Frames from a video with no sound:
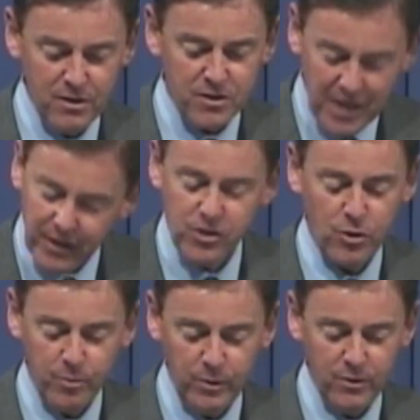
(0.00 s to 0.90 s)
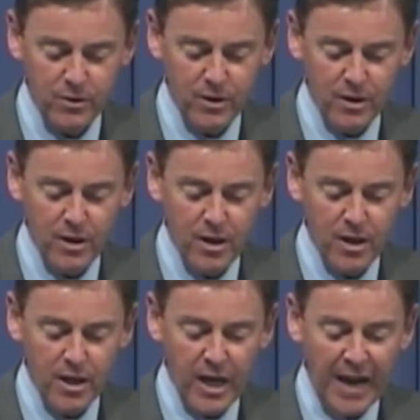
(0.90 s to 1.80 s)
sextupled,
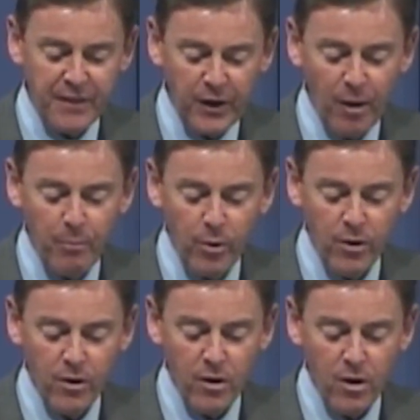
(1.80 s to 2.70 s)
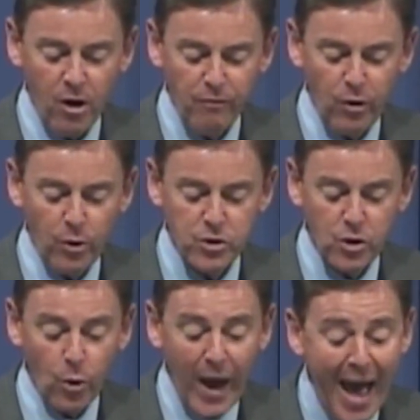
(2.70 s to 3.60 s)
and the number of those
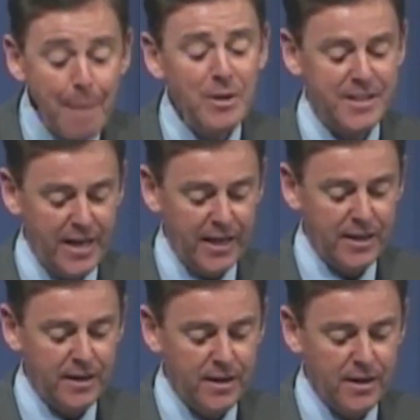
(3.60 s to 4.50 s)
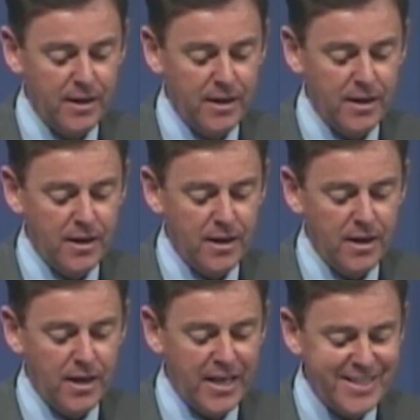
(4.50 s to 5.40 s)
cohabiting
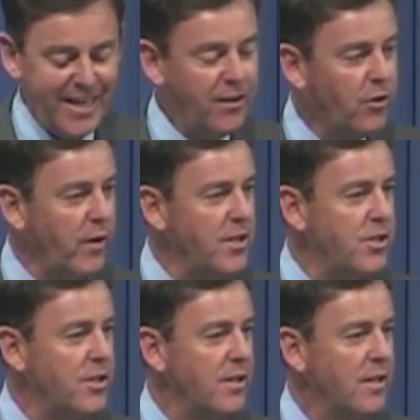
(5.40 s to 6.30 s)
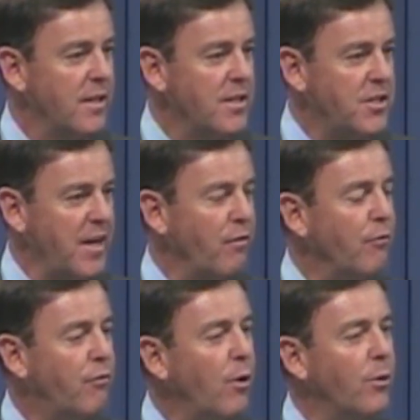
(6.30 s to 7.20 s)
has increased
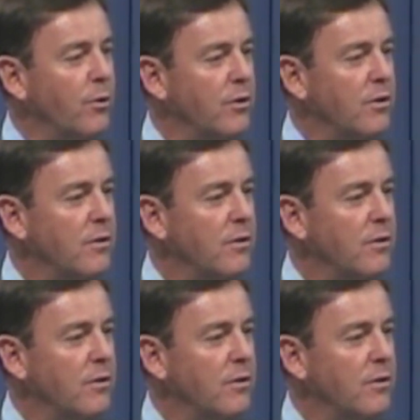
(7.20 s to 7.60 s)
sevenfold.